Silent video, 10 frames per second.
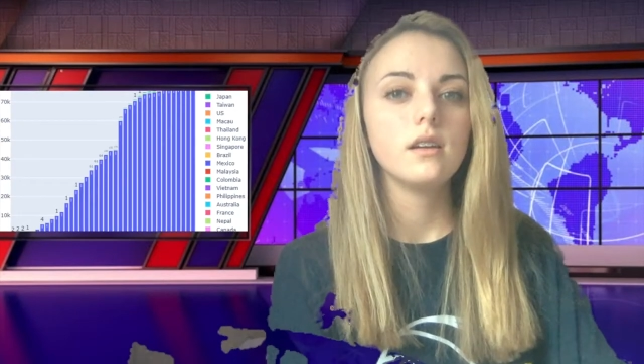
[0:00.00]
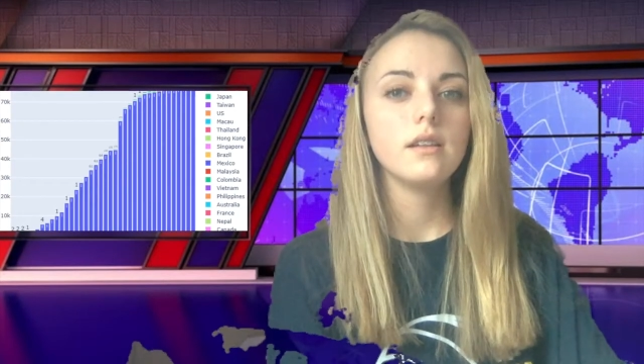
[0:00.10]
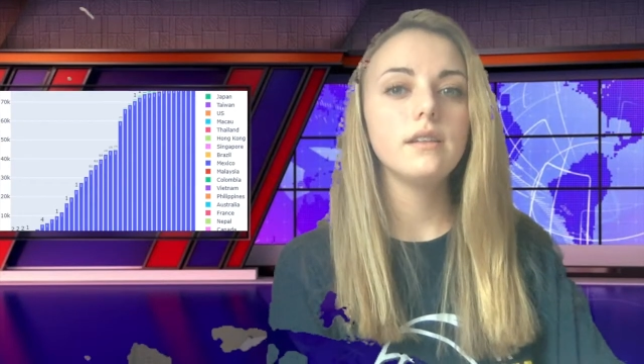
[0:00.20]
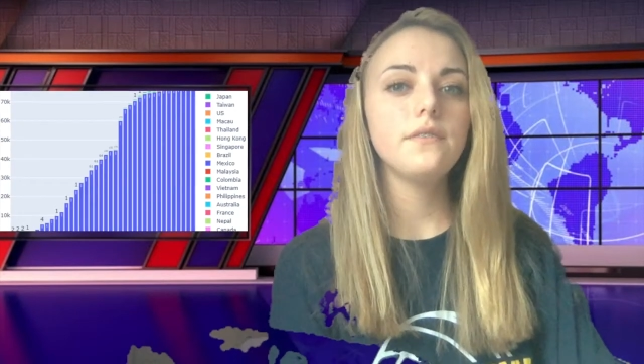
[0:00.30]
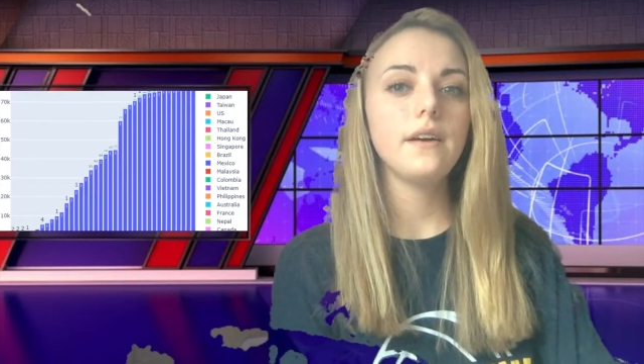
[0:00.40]

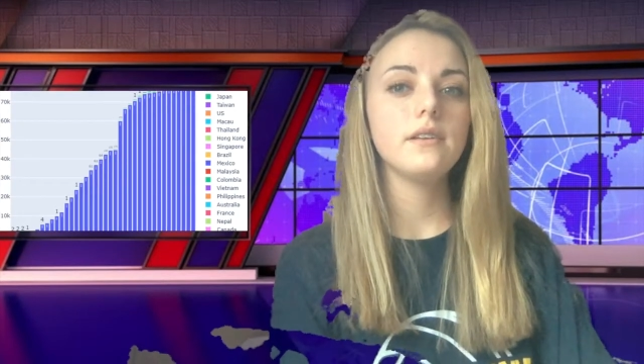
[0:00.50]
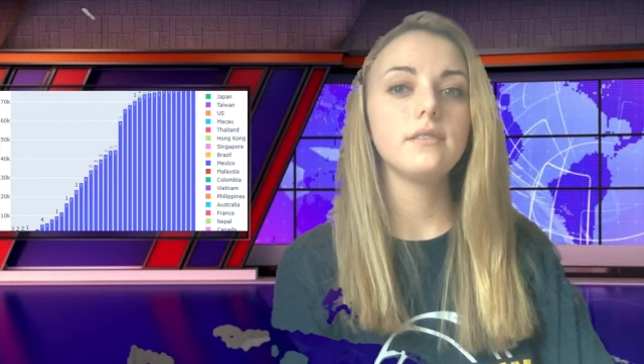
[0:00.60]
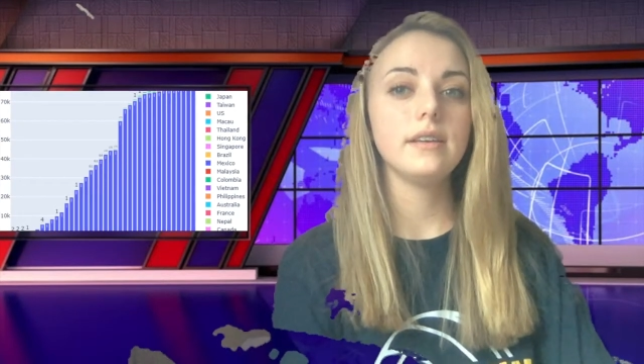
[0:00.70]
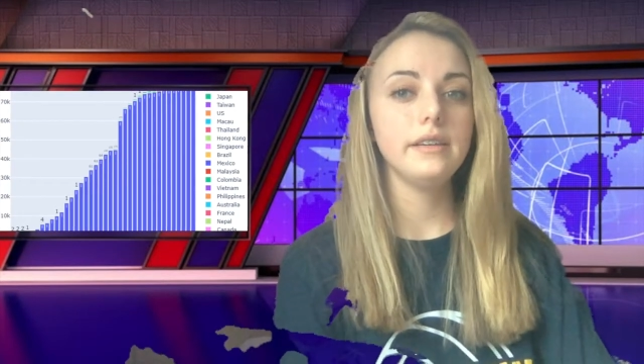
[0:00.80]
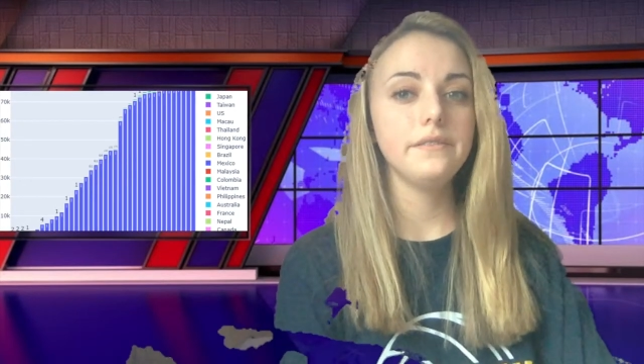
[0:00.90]
This
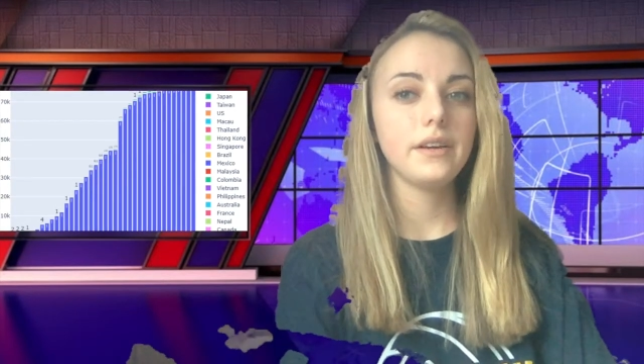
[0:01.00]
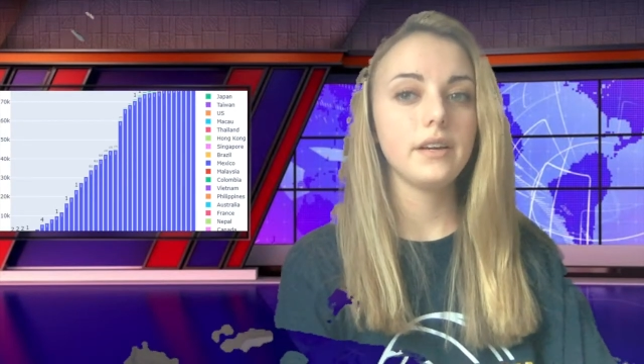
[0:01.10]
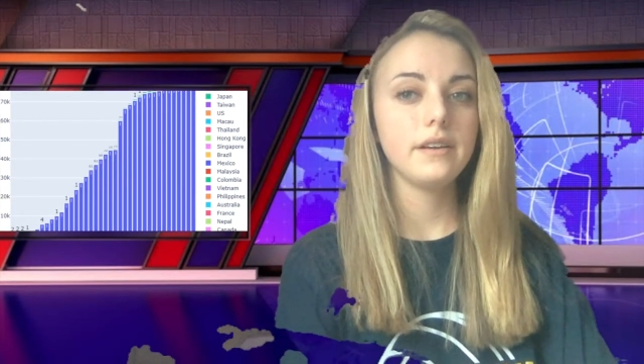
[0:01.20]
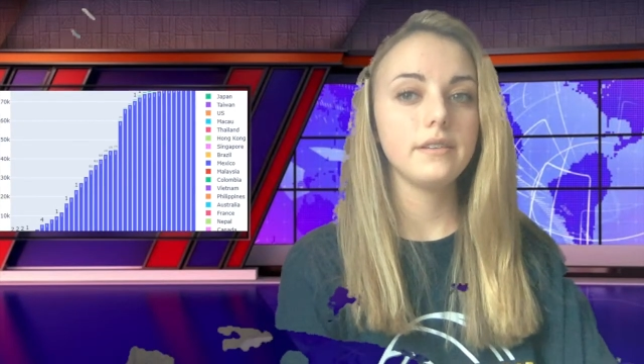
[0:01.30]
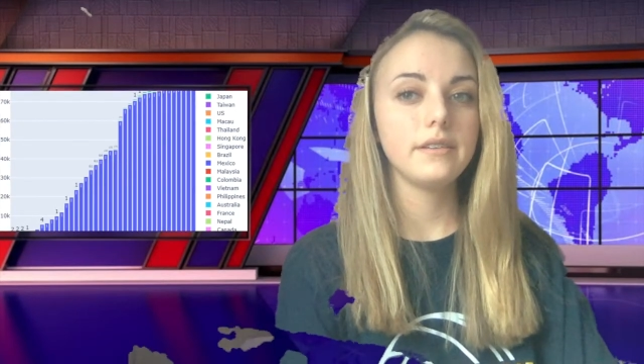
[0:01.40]
virus is
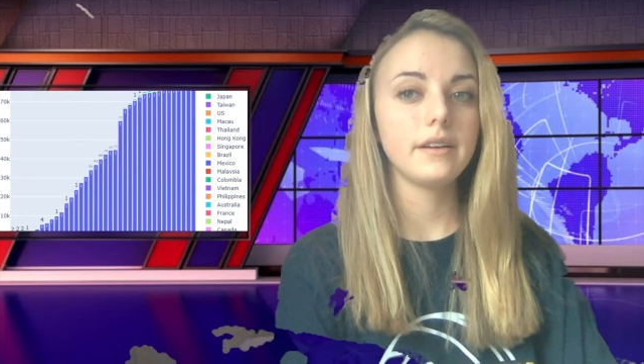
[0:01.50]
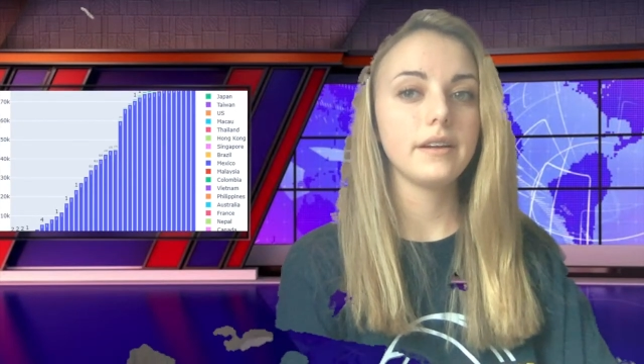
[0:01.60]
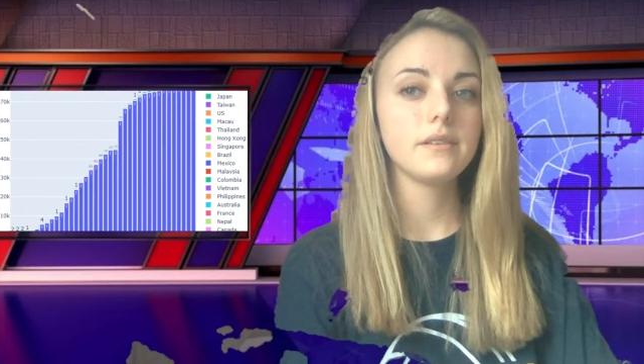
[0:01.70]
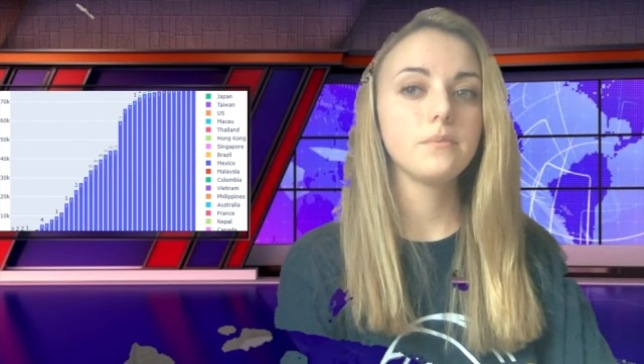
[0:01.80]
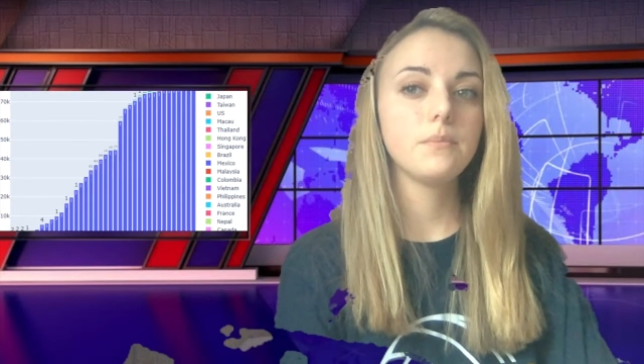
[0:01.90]
very
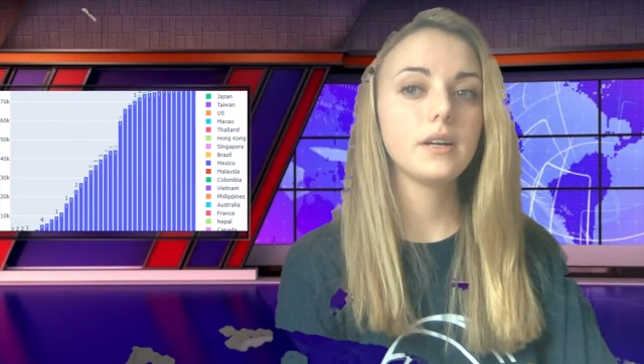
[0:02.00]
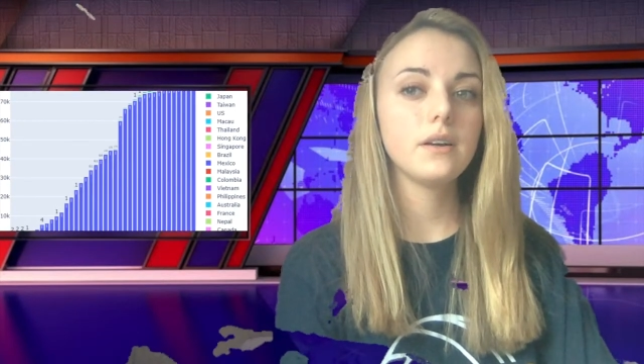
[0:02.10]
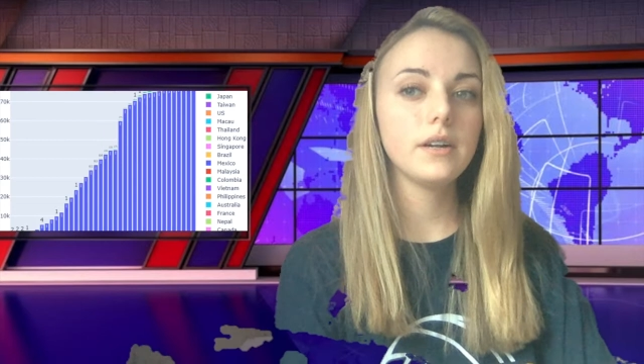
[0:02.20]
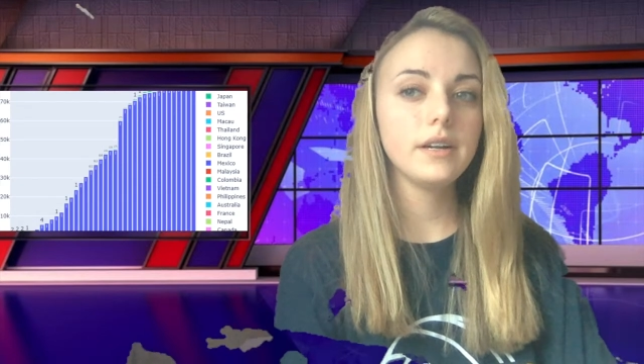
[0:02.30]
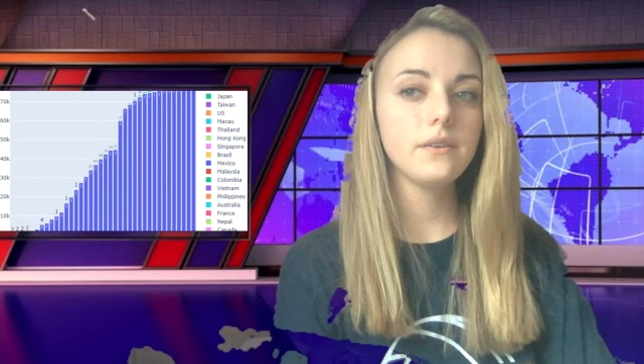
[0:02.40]
serious, but
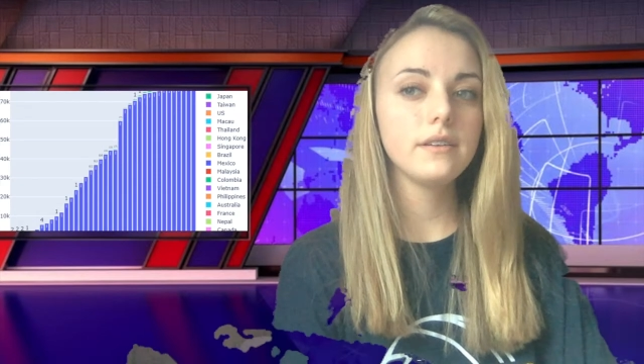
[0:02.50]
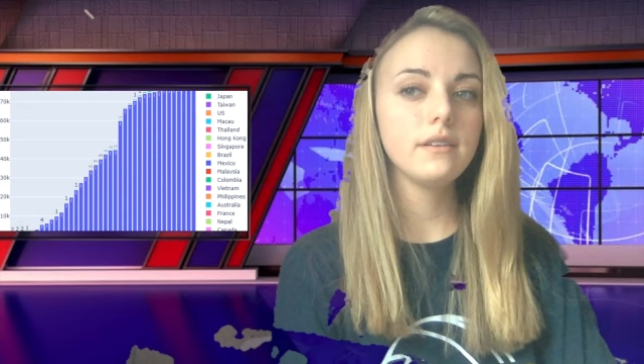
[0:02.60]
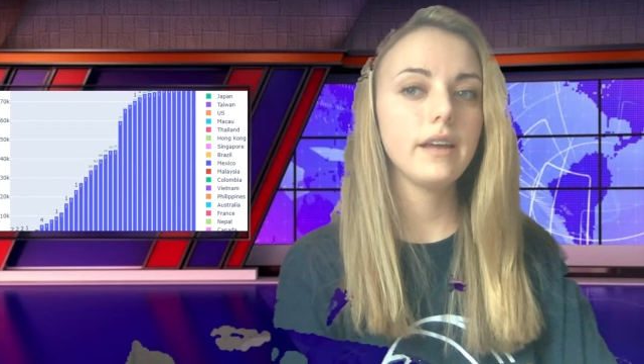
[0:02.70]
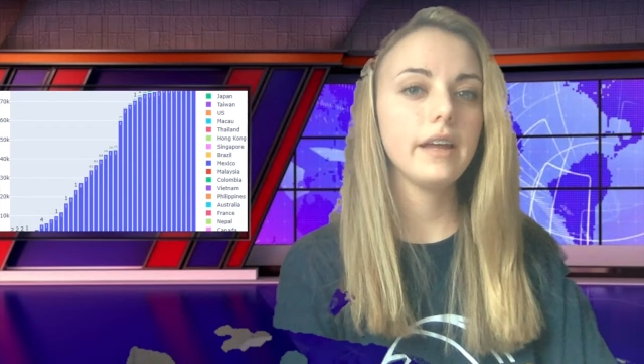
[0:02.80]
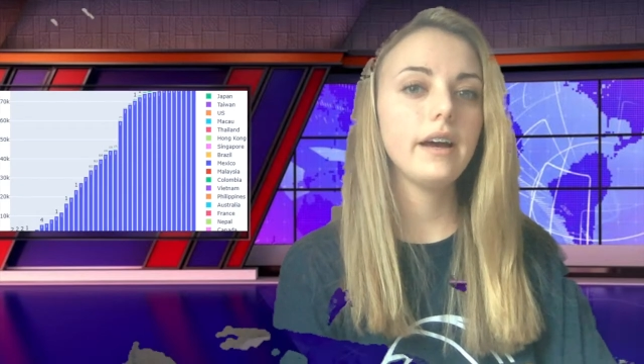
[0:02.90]
according to
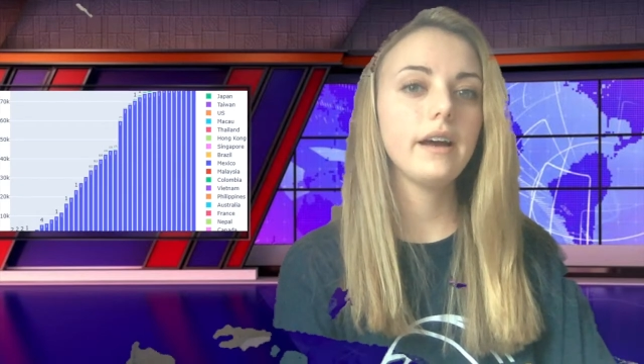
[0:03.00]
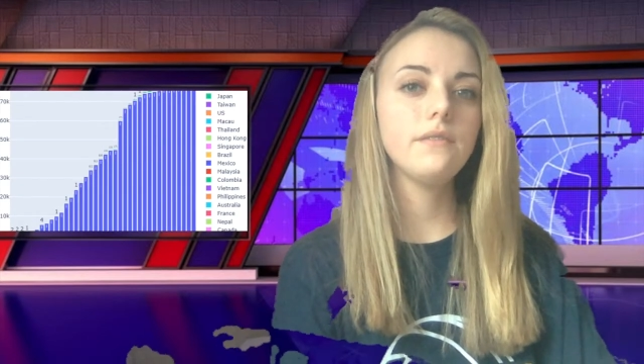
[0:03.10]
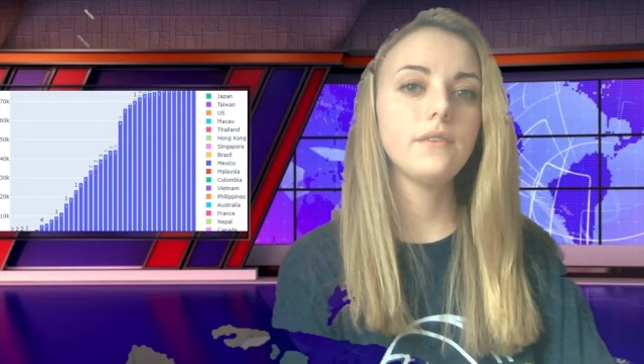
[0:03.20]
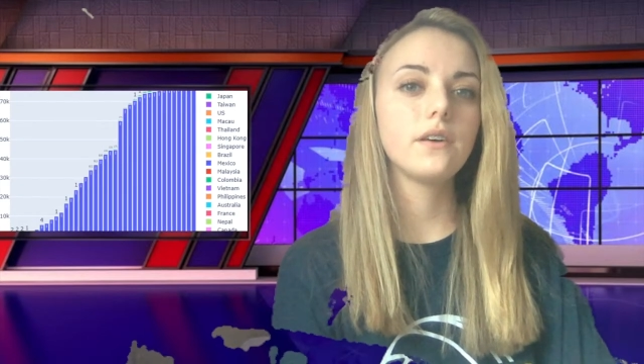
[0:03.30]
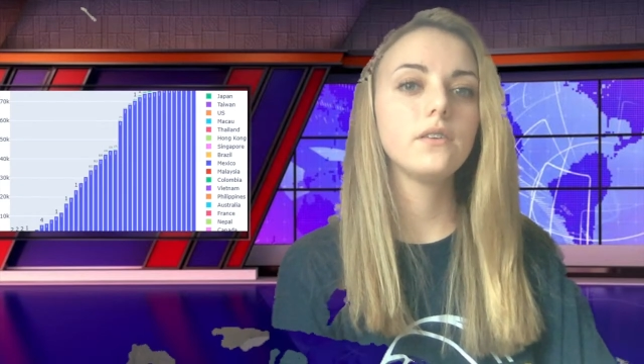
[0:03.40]
recent data I
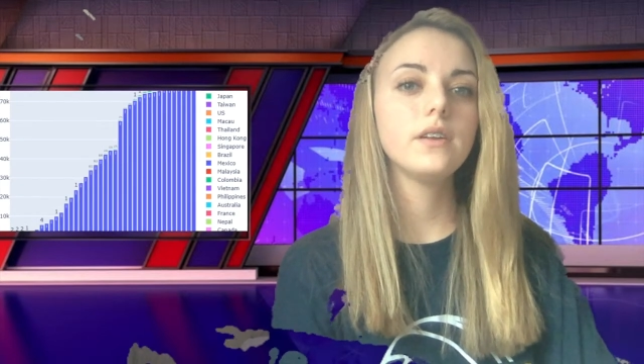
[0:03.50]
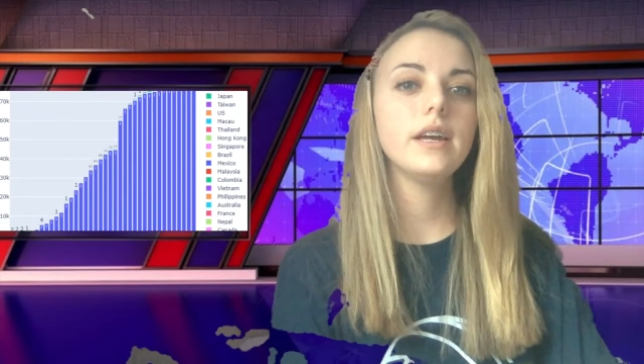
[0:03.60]
have found,